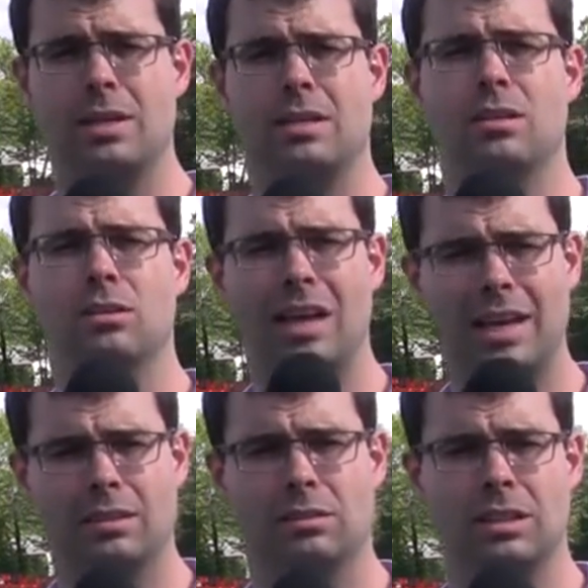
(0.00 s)
and he'll
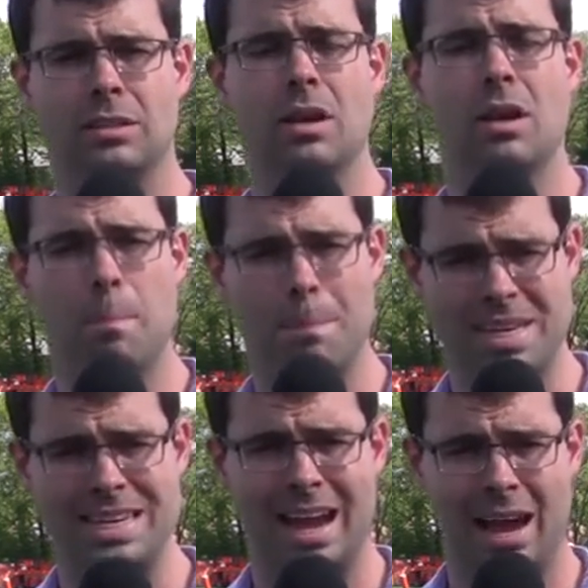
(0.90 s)
likely
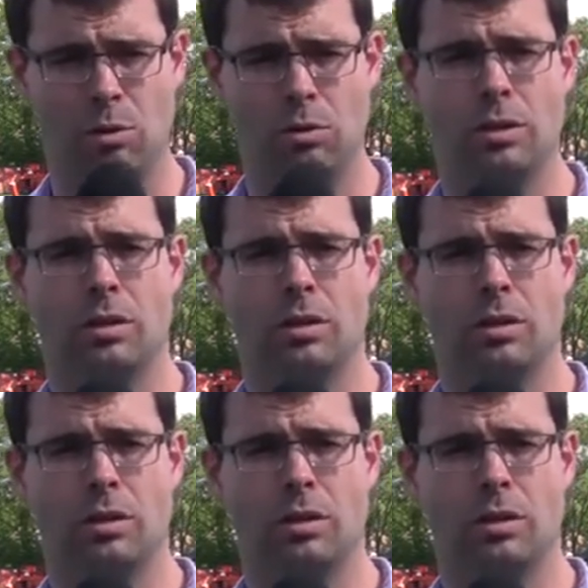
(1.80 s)
be out